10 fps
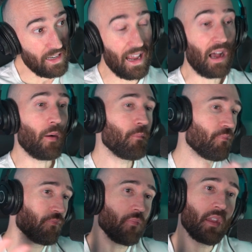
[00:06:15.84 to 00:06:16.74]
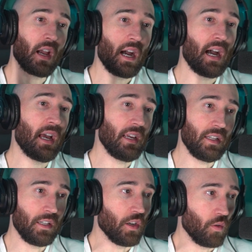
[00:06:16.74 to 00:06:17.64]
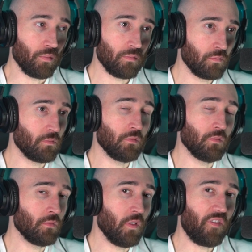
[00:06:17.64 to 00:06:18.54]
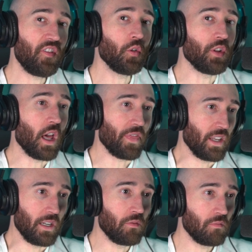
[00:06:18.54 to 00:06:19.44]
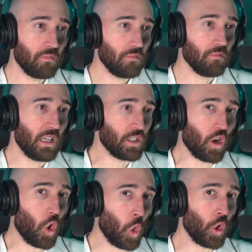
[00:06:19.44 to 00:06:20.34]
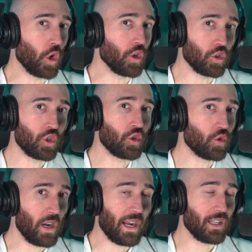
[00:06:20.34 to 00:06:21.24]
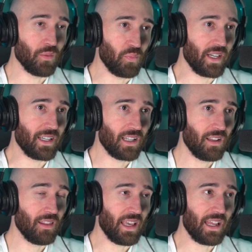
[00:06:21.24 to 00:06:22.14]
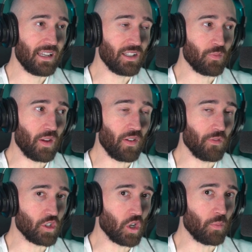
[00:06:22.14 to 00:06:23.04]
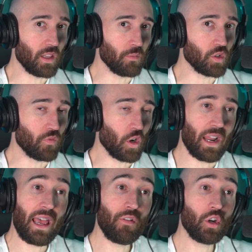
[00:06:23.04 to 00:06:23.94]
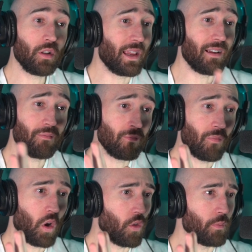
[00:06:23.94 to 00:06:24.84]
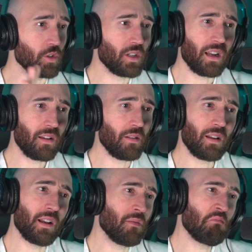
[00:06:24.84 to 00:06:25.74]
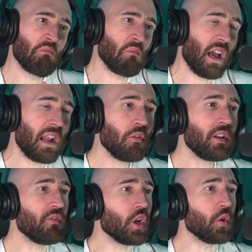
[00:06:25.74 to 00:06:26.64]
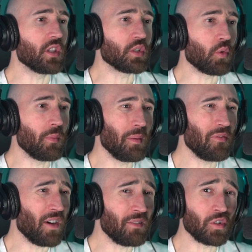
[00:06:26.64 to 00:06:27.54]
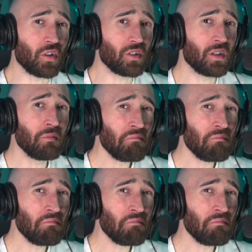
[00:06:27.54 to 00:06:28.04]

Now, I, you know, Feel Nothing is a hard track to beat. That is my favorite song by them so far. And I haven't heard like all their music. I, I, I don't even know at this point, maybe five songs.